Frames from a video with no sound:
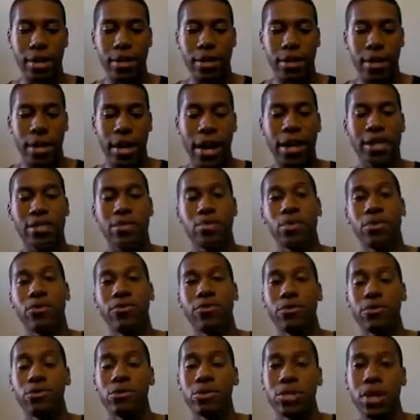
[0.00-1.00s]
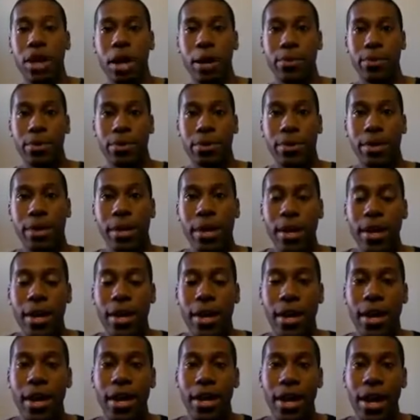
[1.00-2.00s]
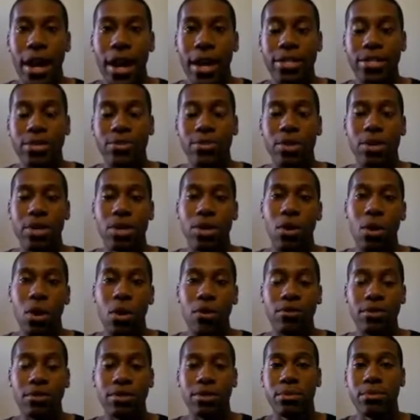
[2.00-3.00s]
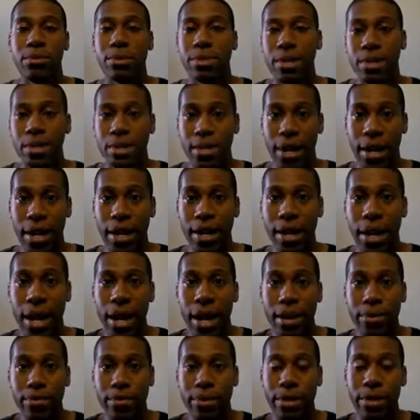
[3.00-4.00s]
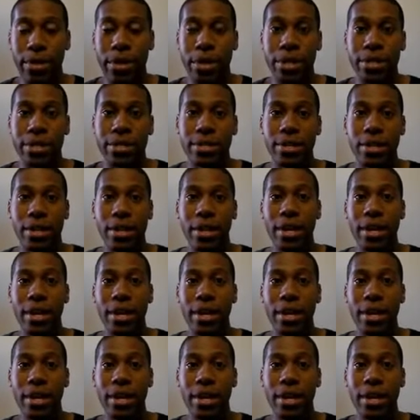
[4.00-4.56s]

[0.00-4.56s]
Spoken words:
actually went food shopping, and I actually want to go over some of the things that I got because,